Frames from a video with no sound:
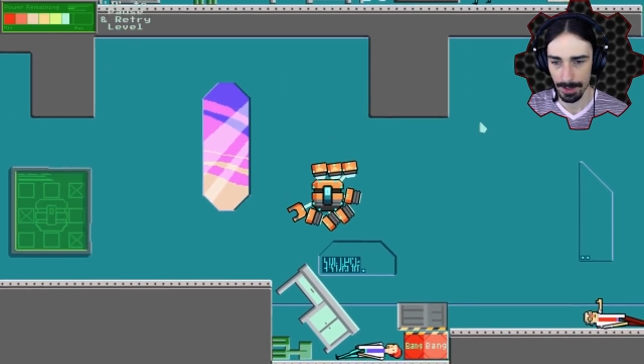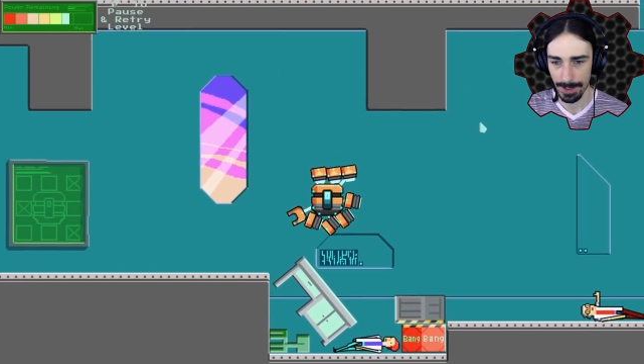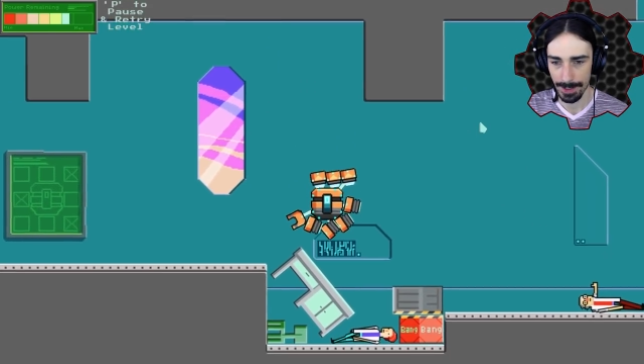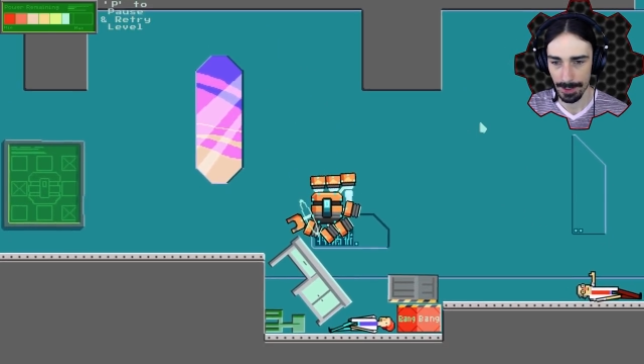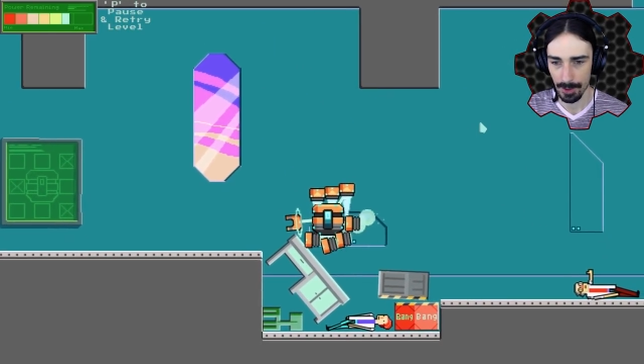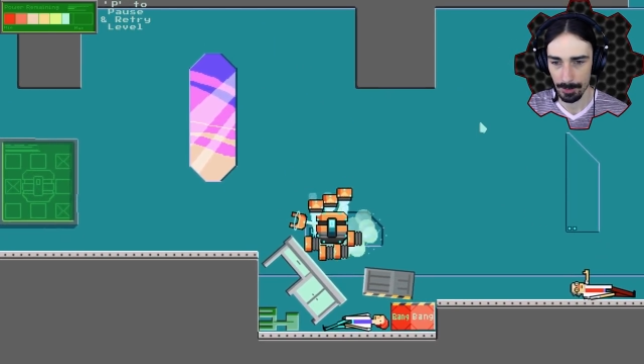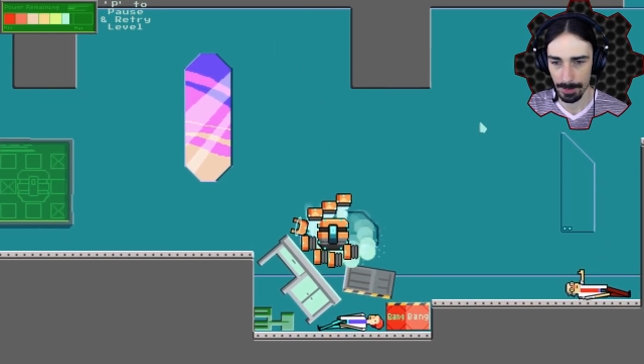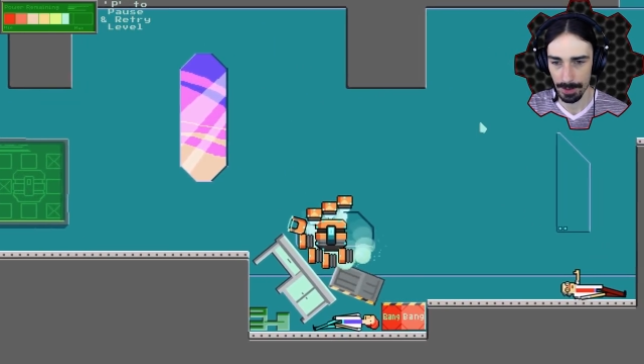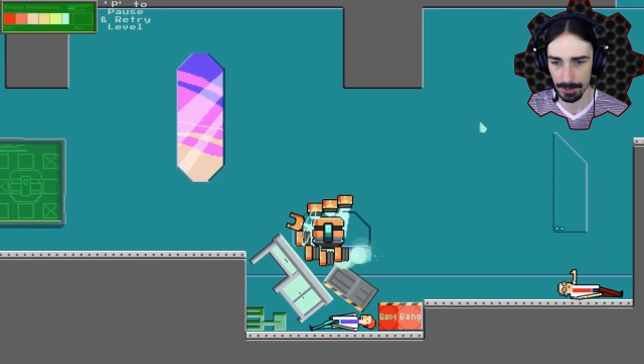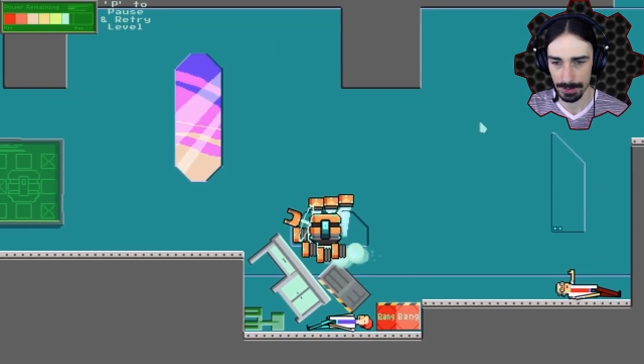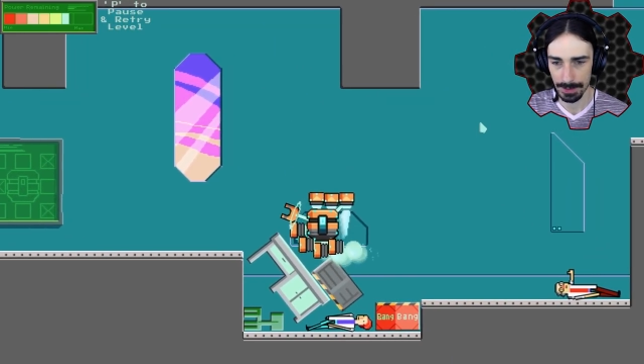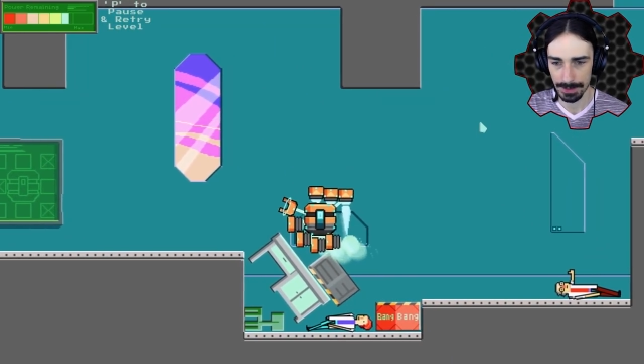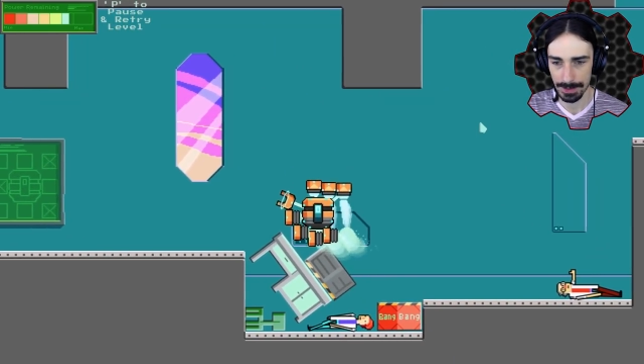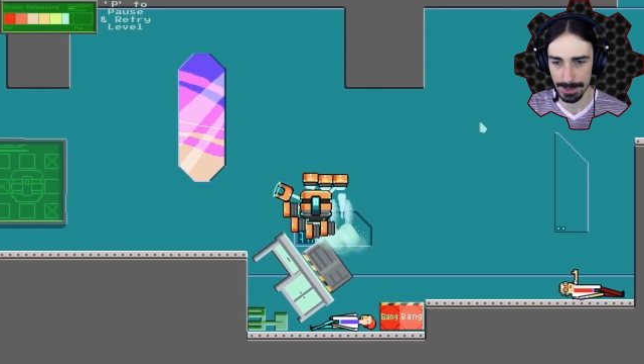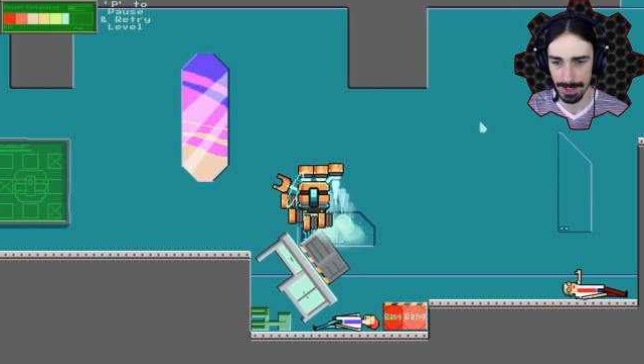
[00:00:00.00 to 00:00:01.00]
How about
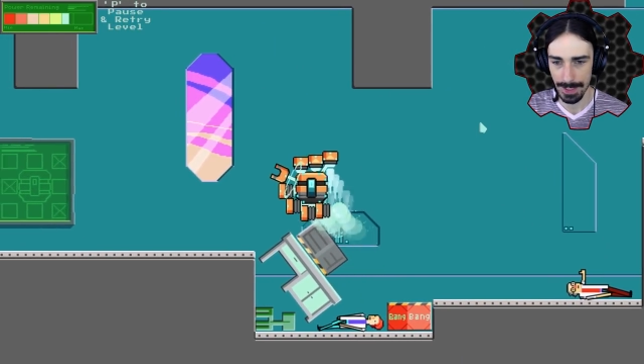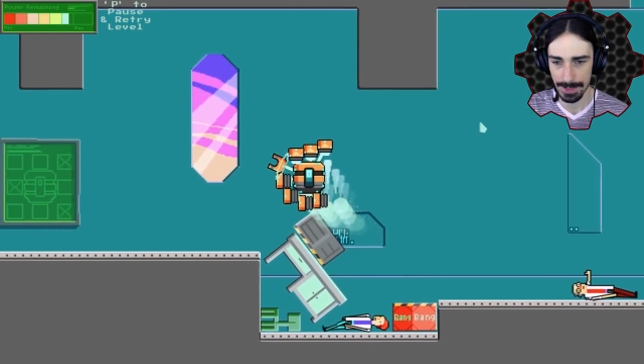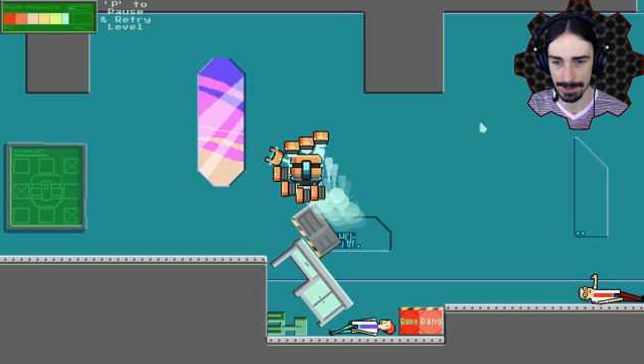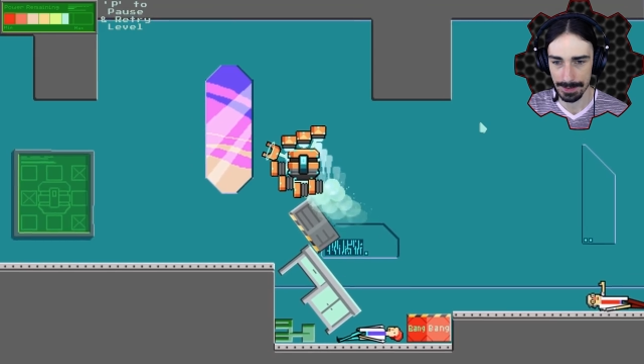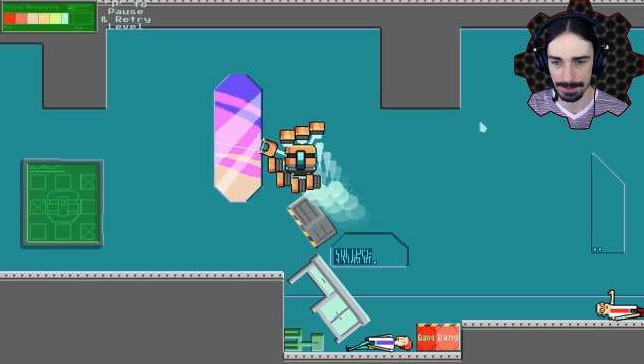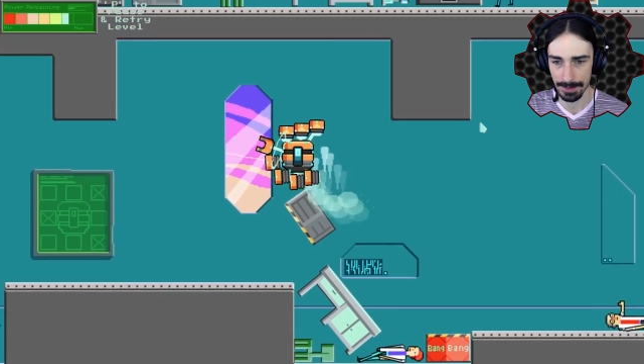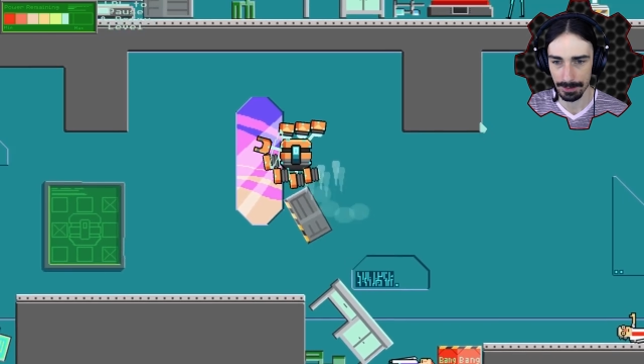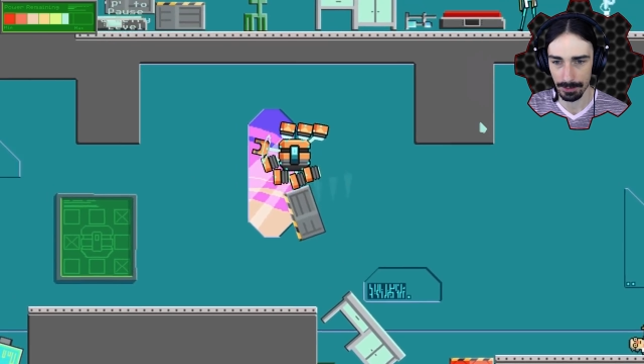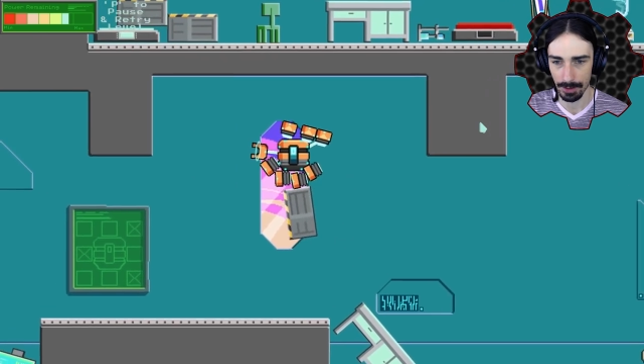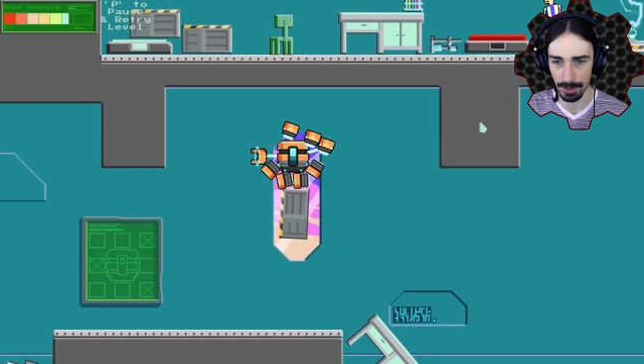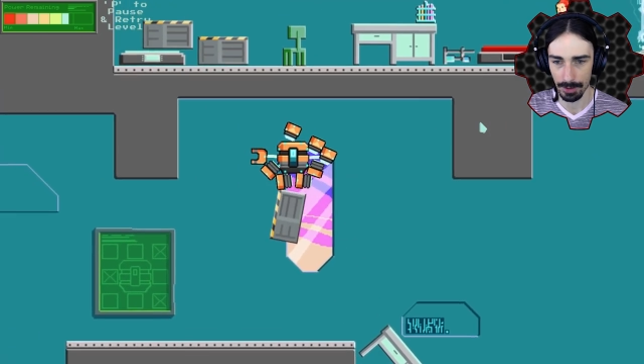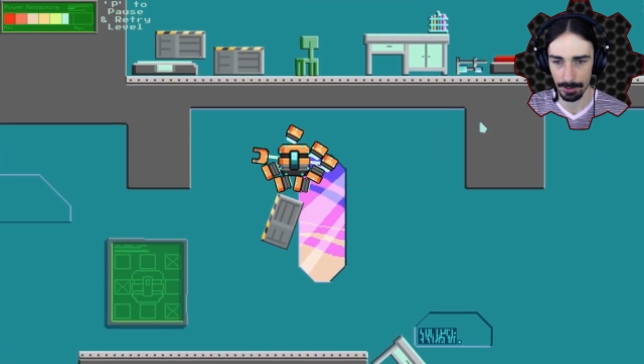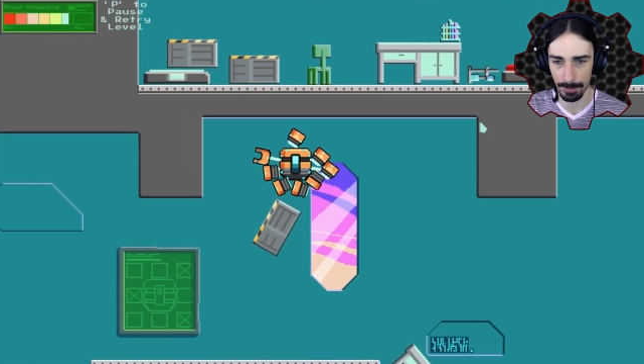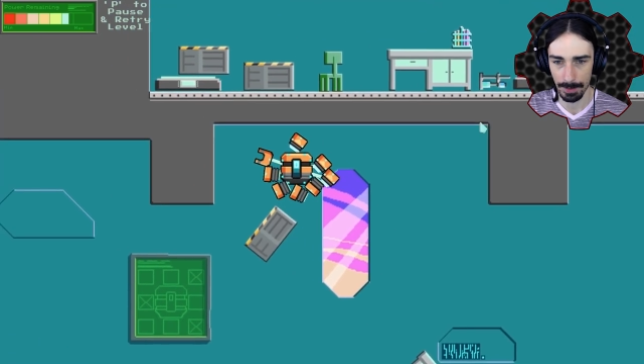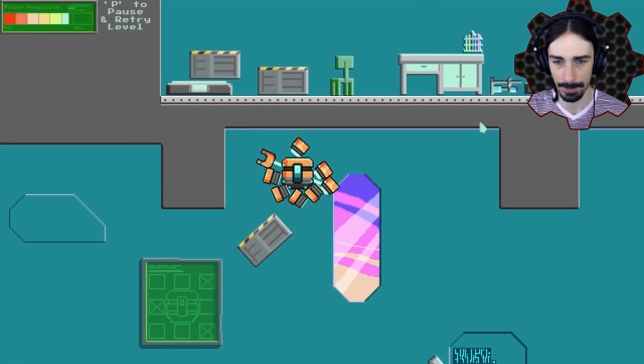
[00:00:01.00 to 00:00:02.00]
the desk? All
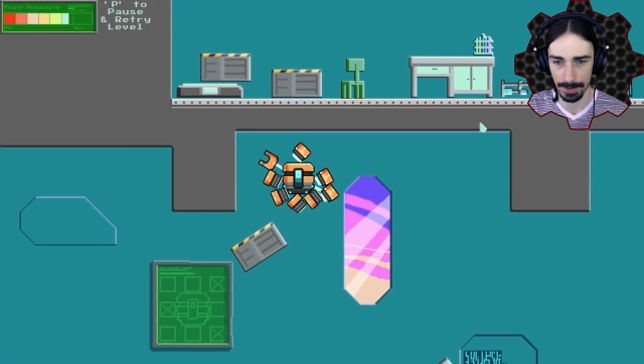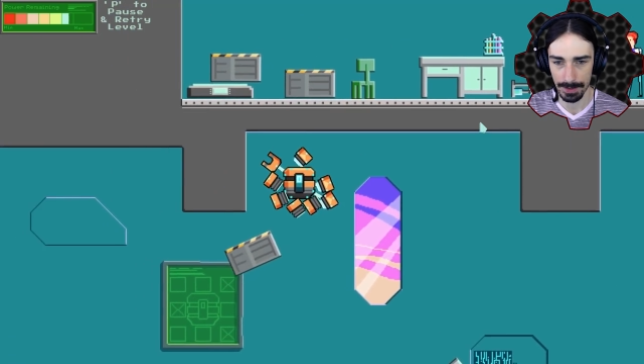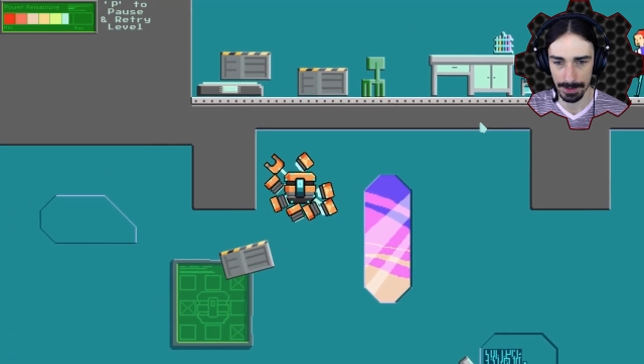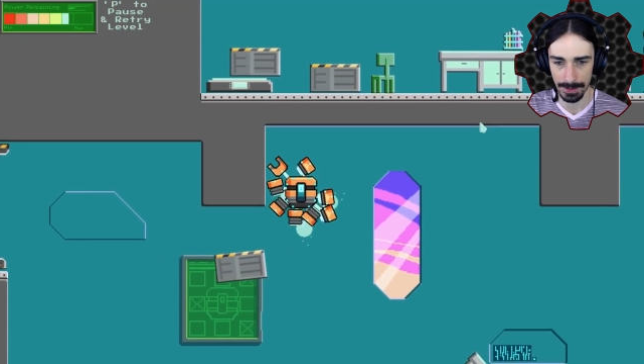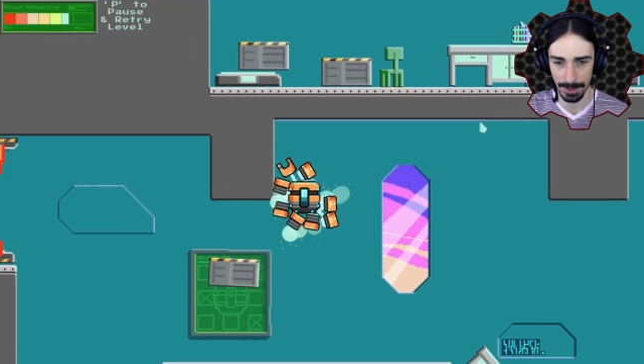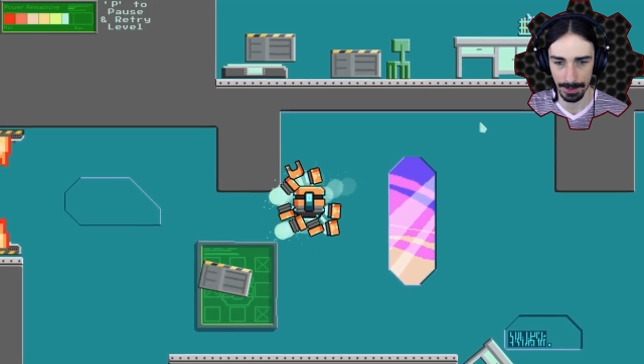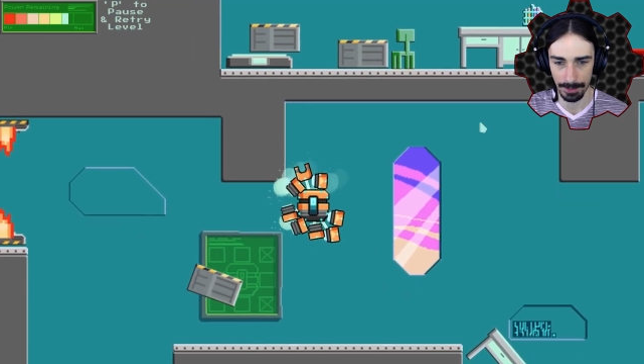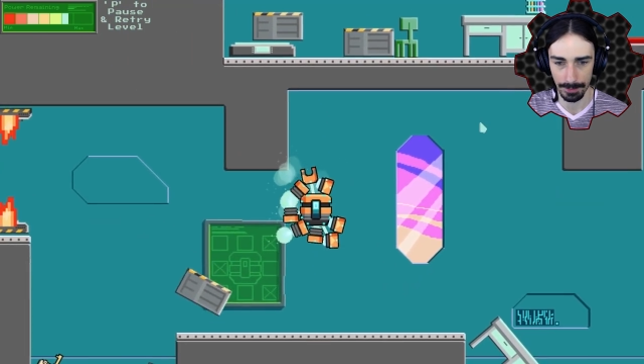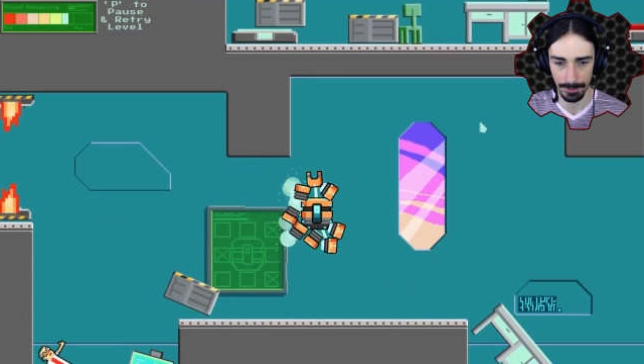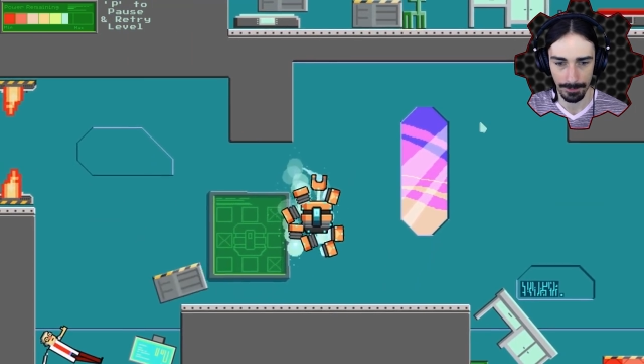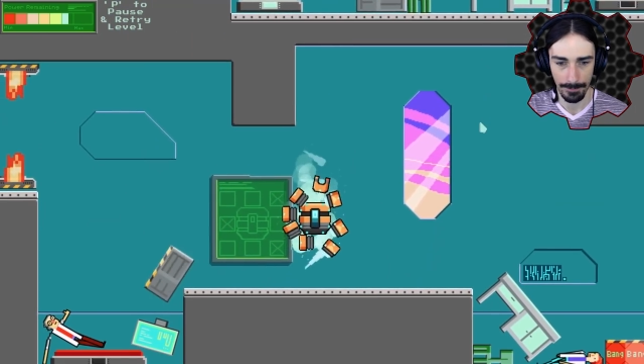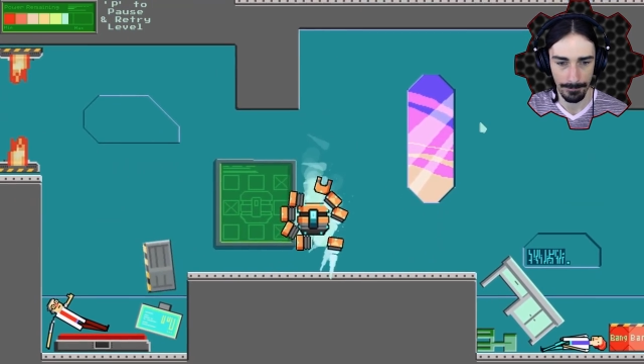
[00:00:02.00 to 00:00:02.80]
right, or maybe this thing.